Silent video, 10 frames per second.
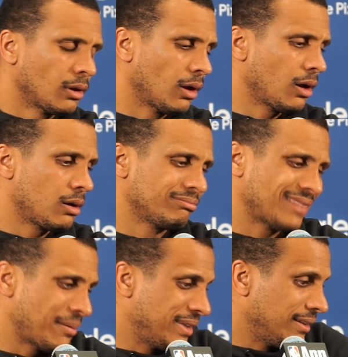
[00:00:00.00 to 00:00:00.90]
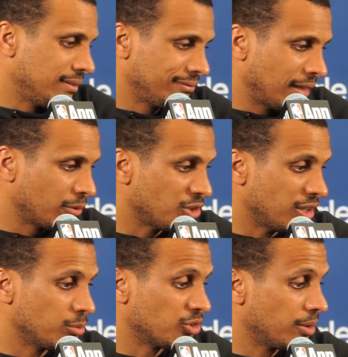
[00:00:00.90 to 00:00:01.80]
I mean, every
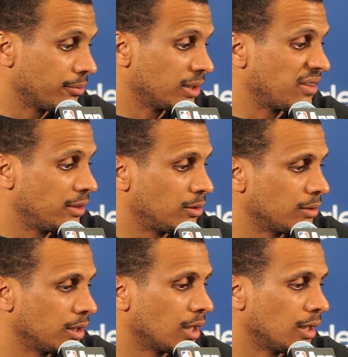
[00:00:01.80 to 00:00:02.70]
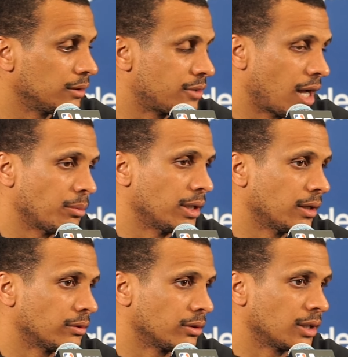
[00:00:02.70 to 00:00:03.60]
team is different. I think timing
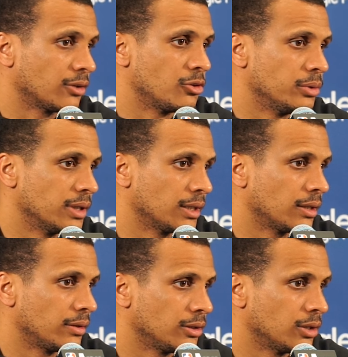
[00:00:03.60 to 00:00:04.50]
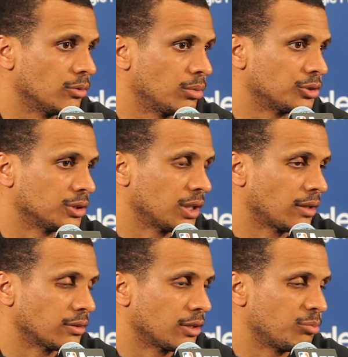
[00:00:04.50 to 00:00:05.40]
has a lot to do with I think you have a bunch of
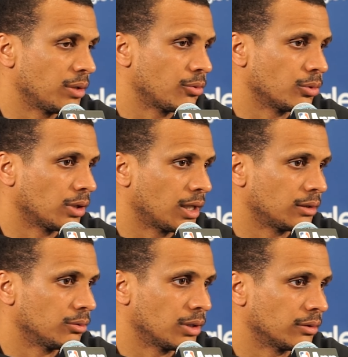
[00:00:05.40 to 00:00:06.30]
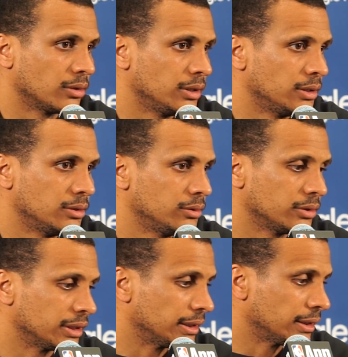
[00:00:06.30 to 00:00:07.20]
guys that have been through a lot around the league,
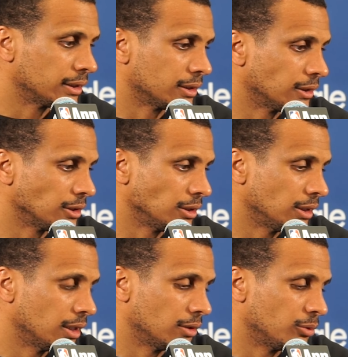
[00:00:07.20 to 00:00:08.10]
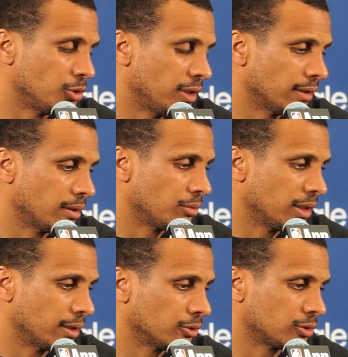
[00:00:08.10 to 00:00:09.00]
and when you get them
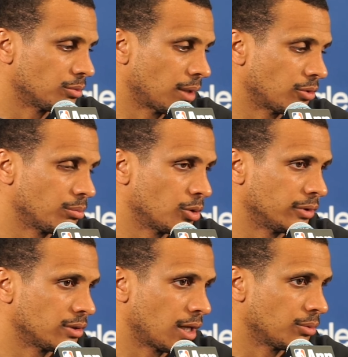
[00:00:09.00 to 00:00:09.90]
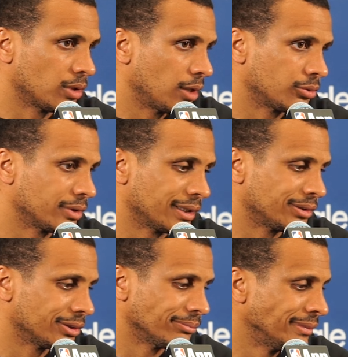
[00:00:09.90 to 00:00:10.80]
together, sometimes the perfect time allows for that.
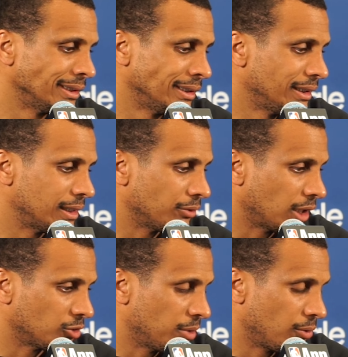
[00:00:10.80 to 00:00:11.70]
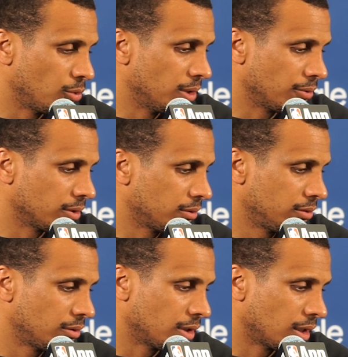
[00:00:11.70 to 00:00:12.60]
So every guy's been through different
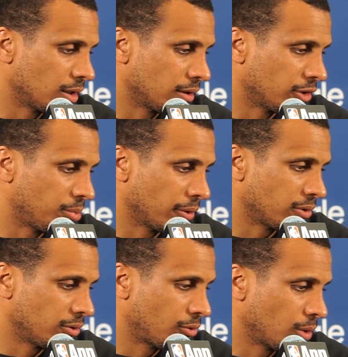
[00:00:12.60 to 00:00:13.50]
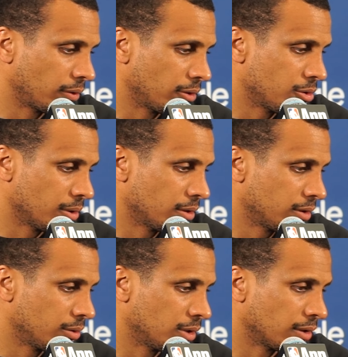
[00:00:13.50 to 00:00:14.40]
experiences throughout their career,
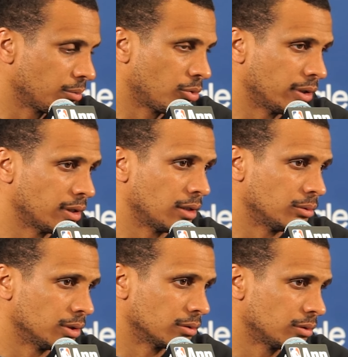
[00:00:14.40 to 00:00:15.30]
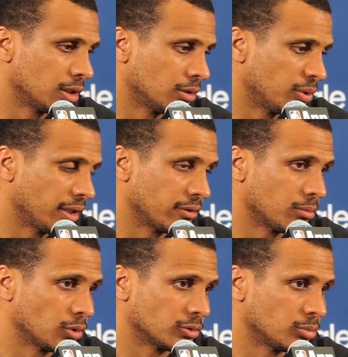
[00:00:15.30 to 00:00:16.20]
and we're at the point now where winning is the
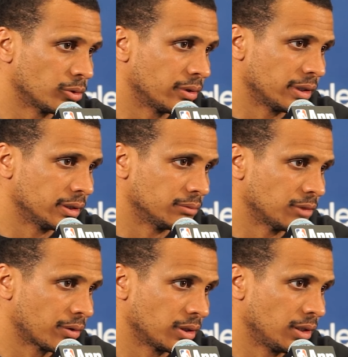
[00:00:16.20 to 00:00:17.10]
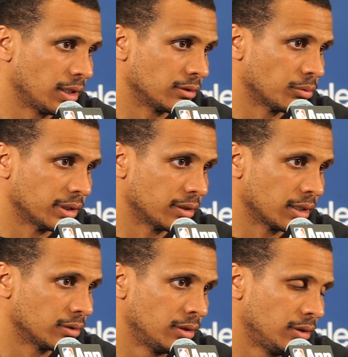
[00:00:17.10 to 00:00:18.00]
most important thing, and nothing can get in the way of that.